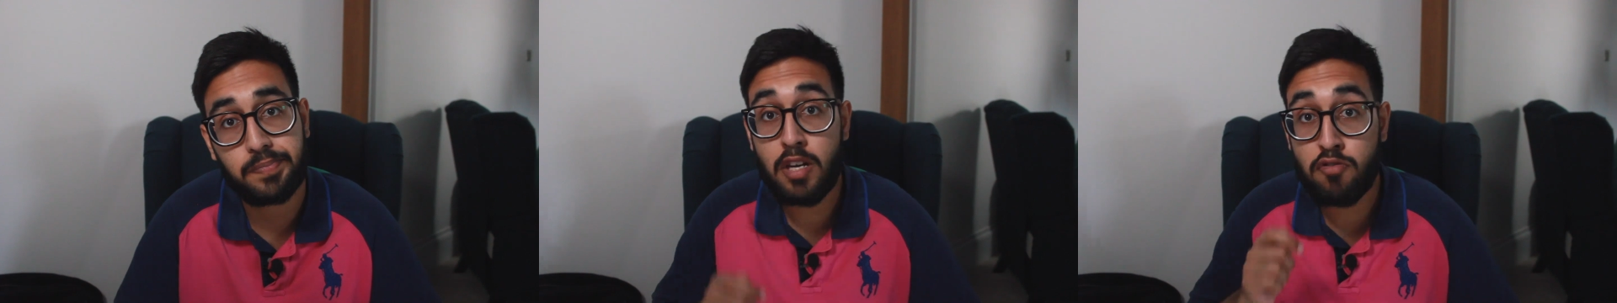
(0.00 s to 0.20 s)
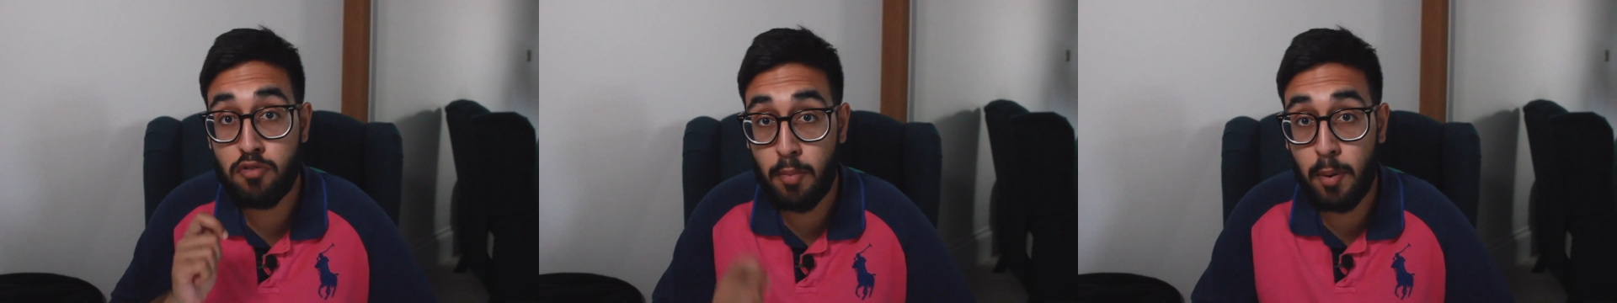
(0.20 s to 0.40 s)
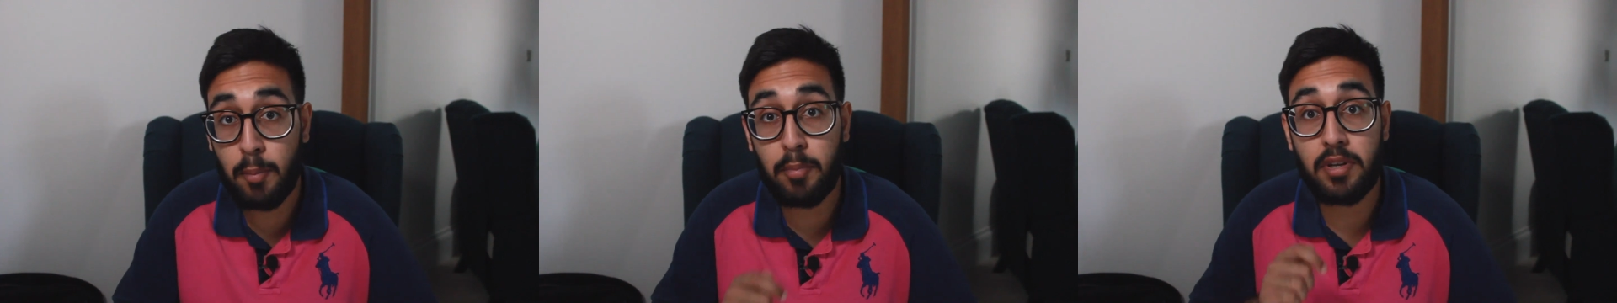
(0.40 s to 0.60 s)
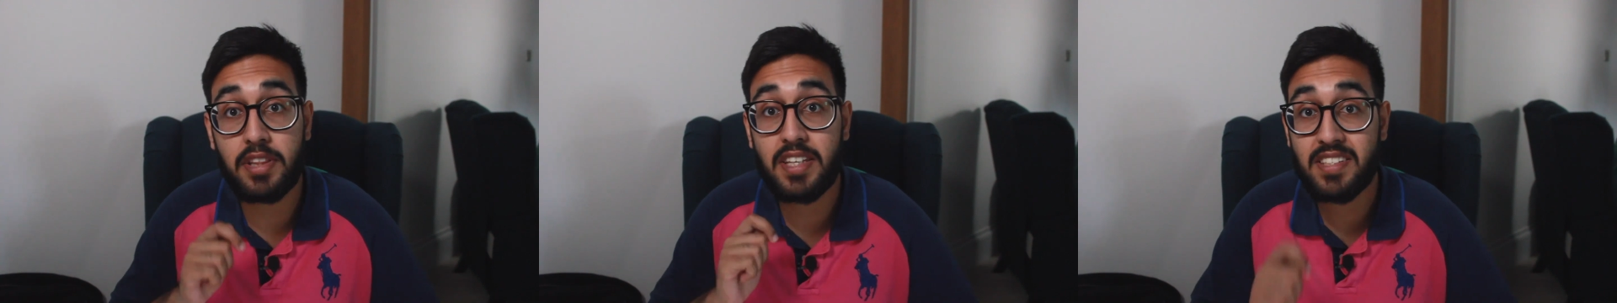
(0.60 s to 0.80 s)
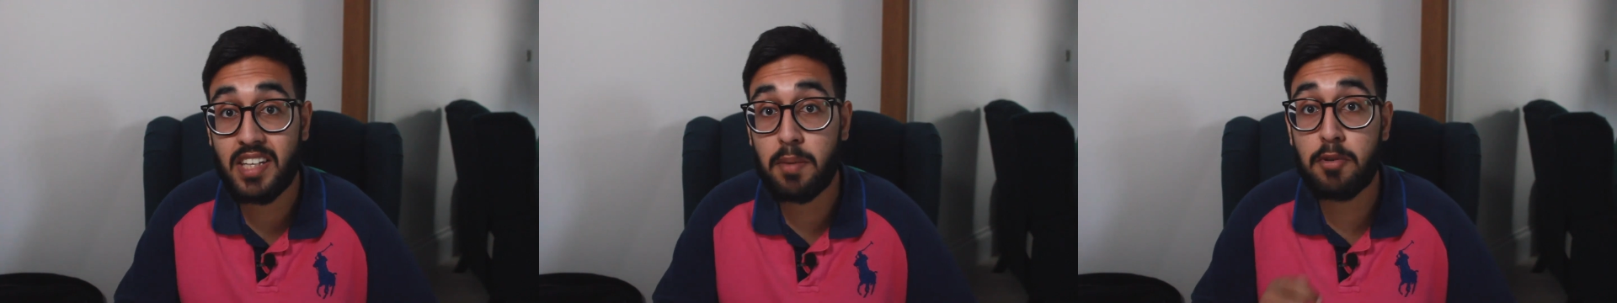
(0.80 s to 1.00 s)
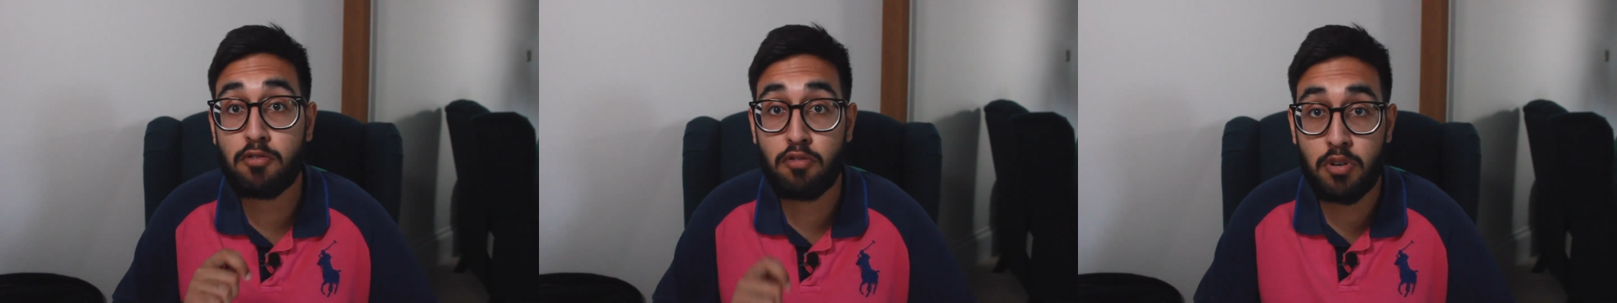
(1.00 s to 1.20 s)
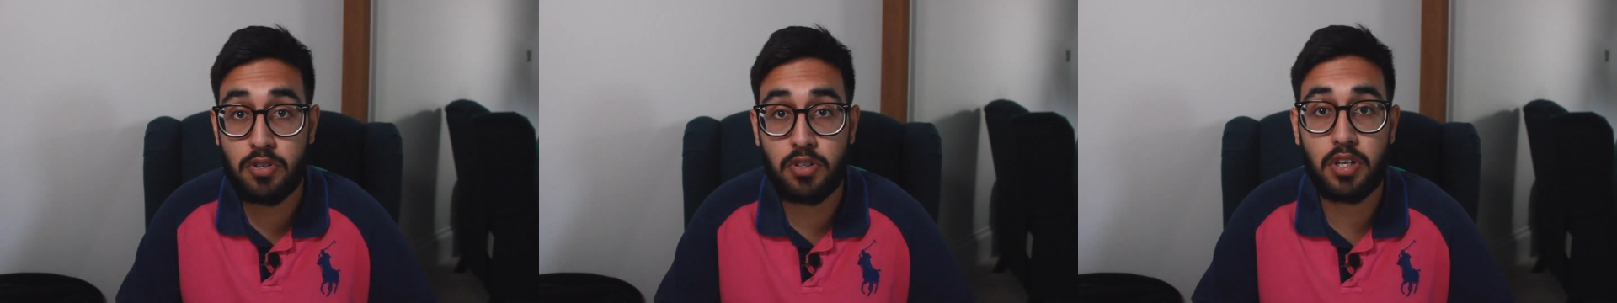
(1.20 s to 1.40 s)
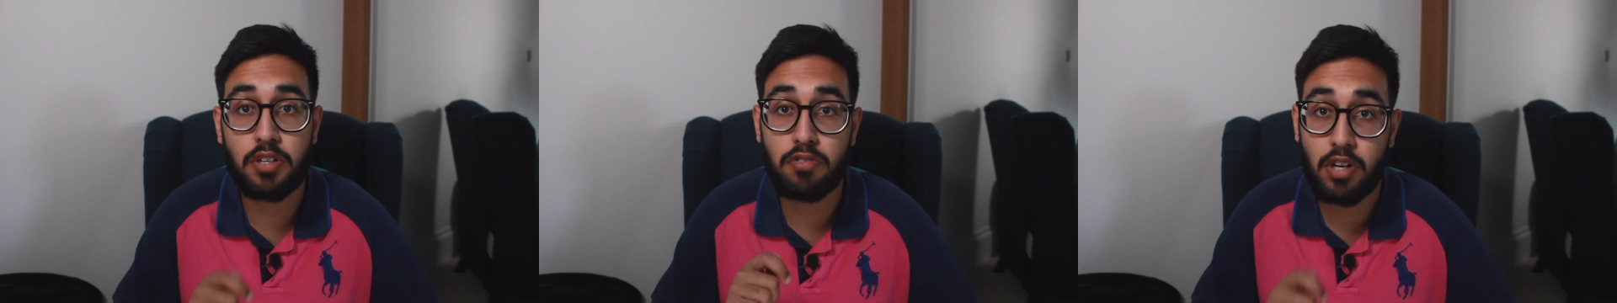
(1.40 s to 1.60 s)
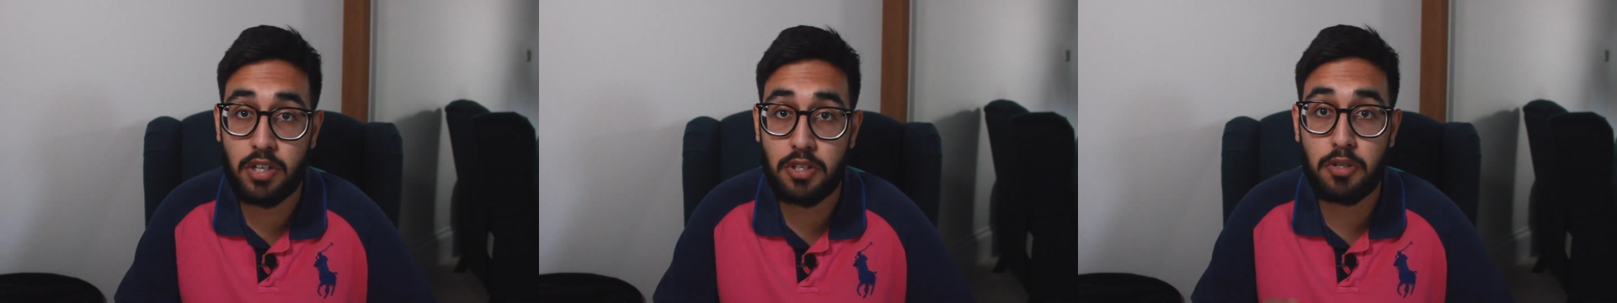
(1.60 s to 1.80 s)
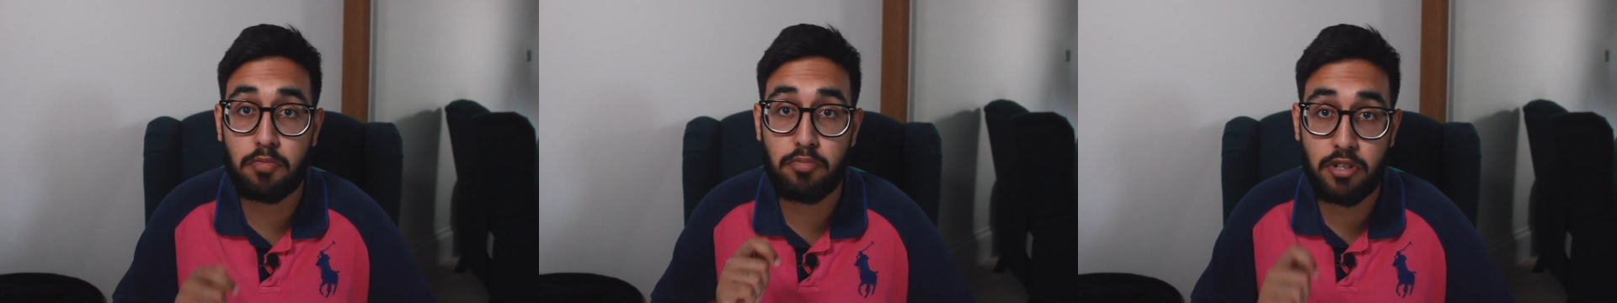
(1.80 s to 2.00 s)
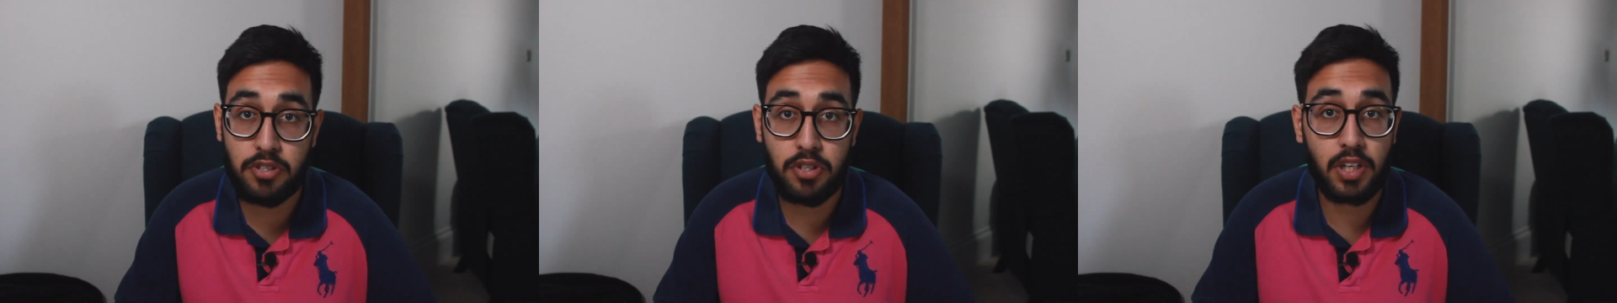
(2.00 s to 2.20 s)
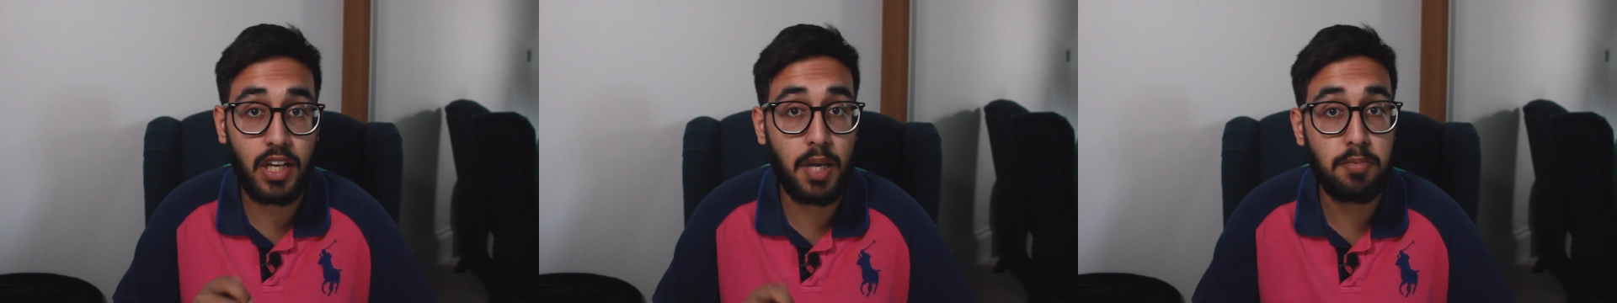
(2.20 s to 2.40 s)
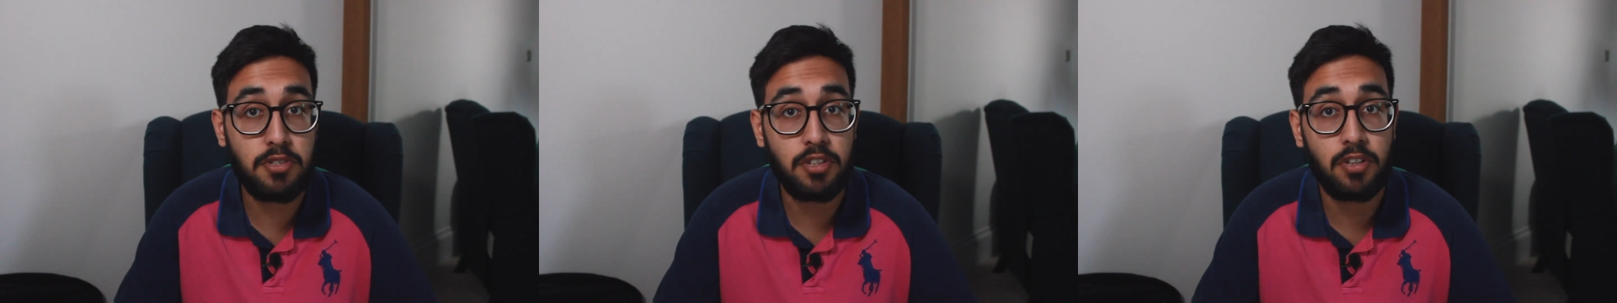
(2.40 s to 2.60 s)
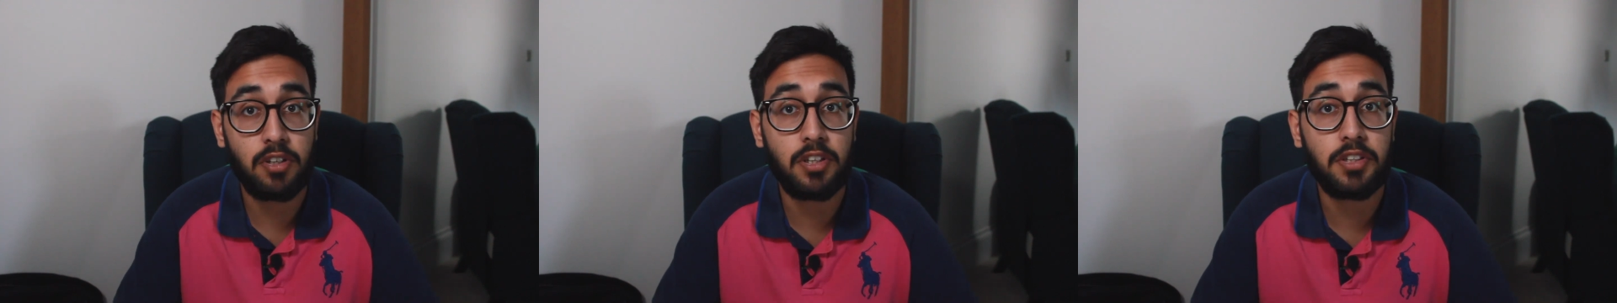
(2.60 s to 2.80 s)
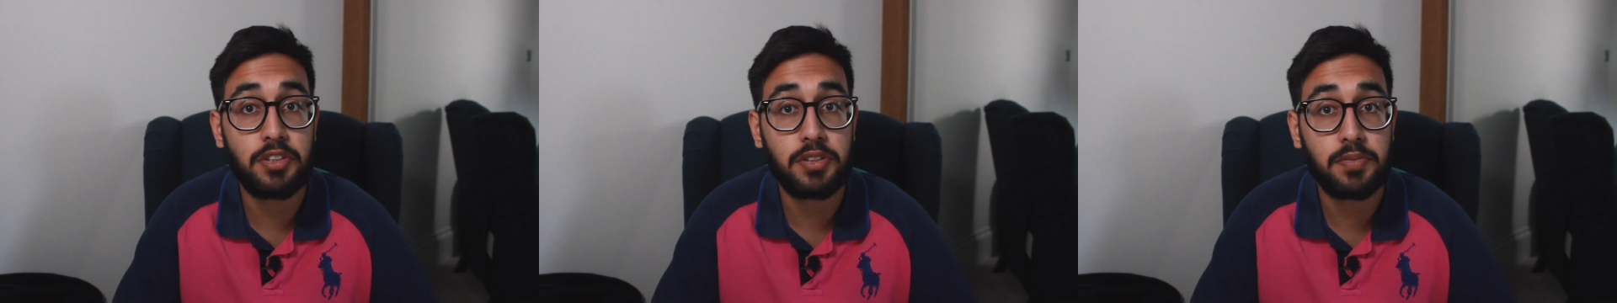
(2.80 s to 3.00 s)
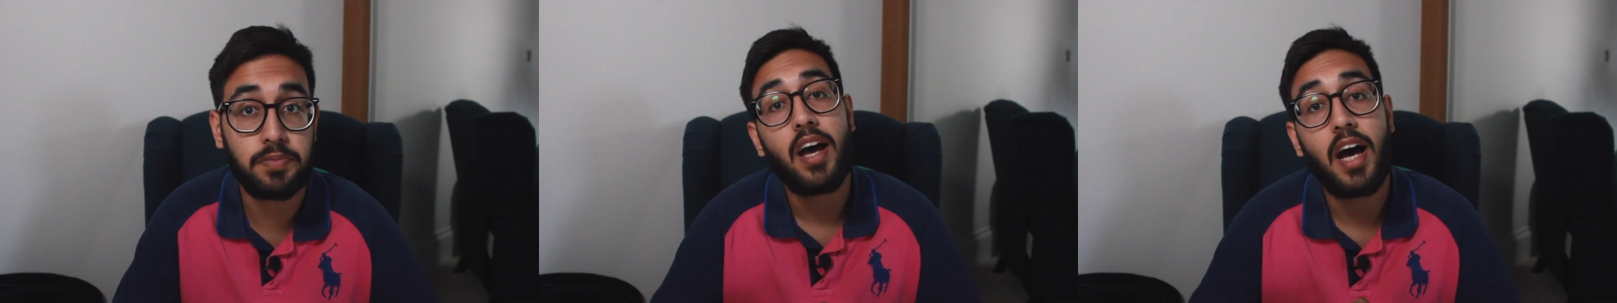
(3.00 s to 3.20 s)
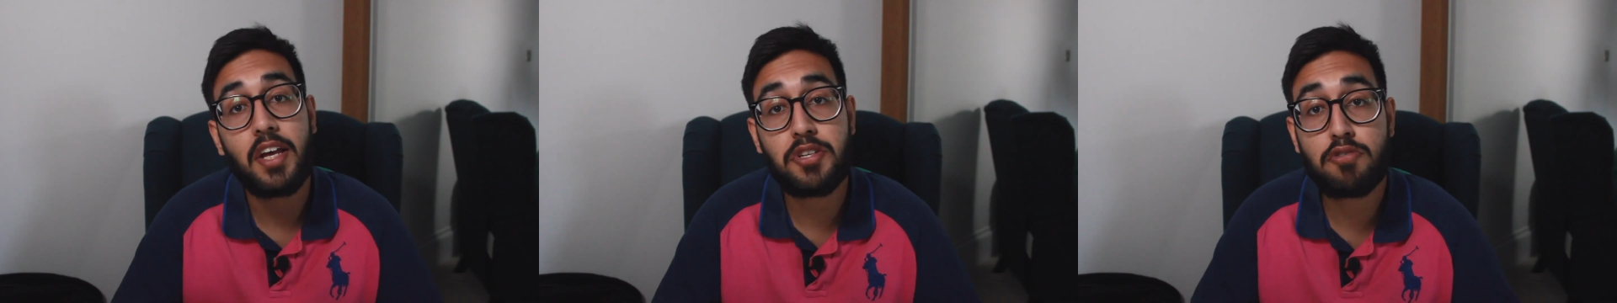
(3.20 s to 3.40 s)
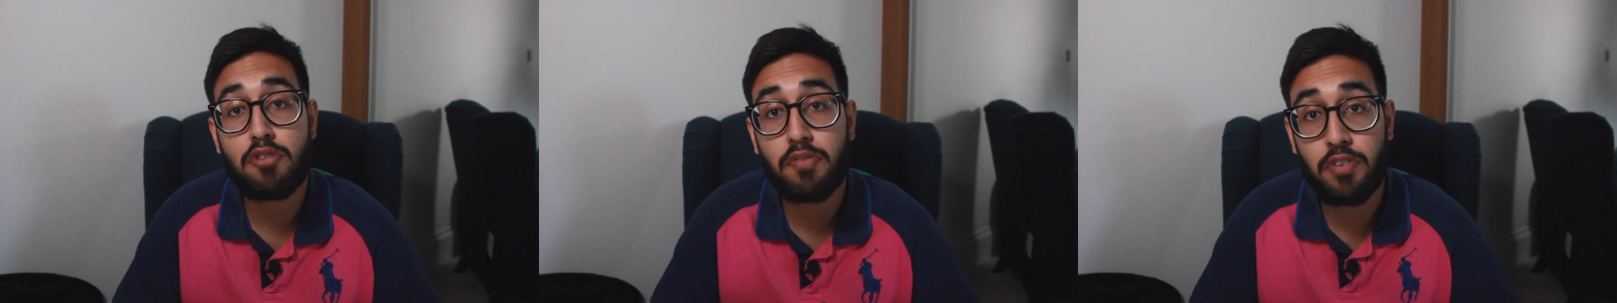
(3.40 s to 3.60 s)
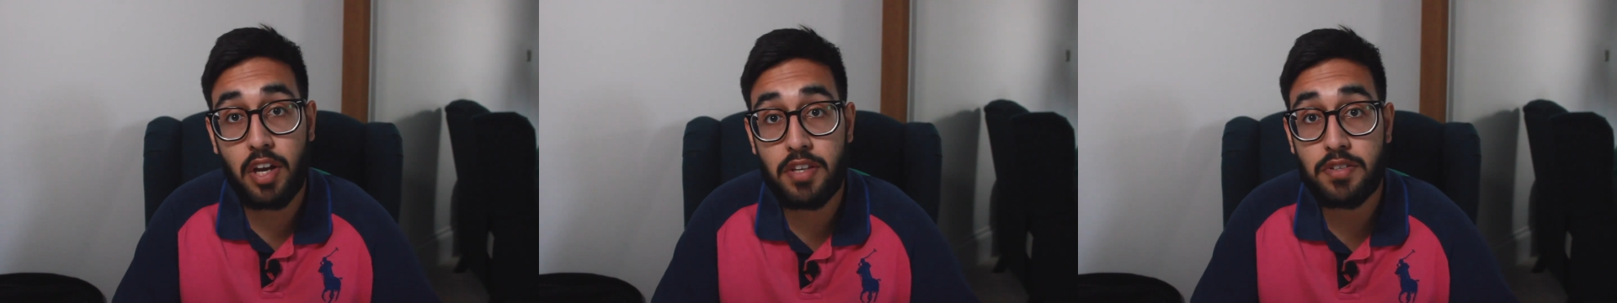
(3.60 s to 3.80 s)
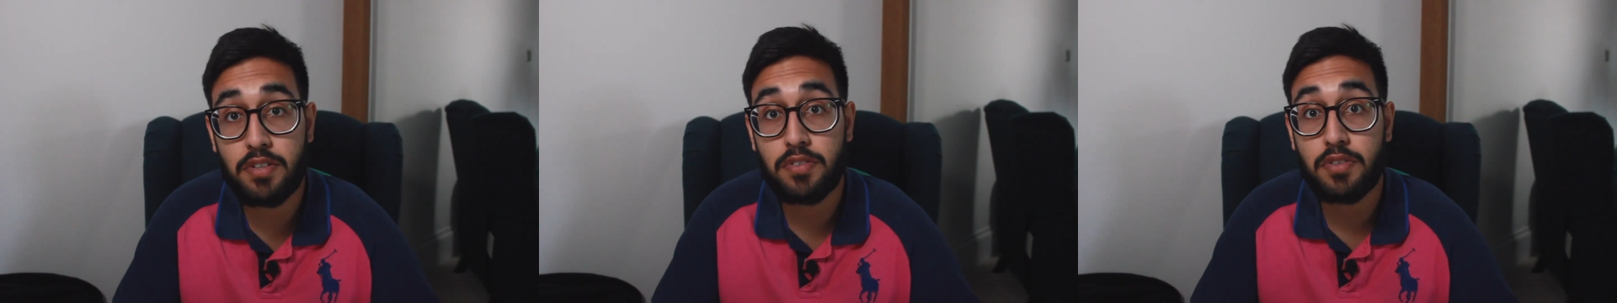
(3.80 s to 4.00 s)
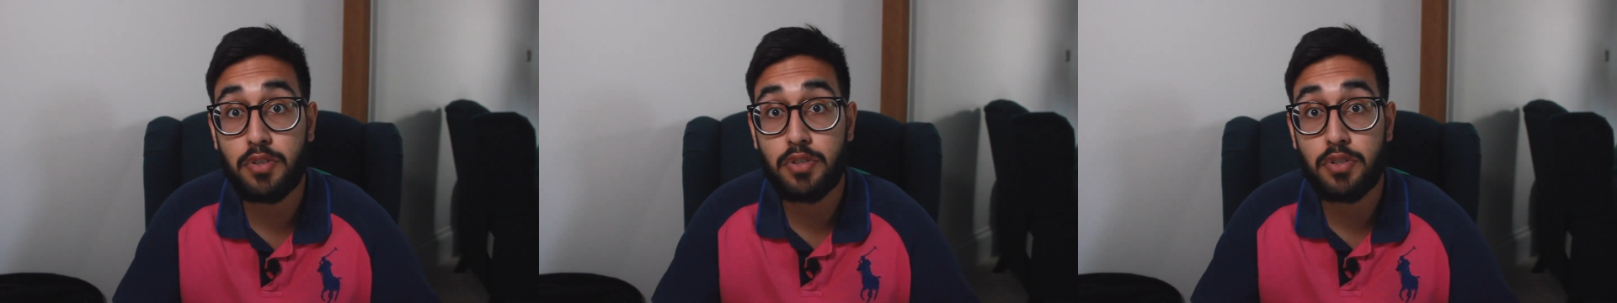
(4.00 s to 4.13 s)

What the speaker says: Remember, this time is crucial in trying to bridge your gaps in knowledge. As you revise, you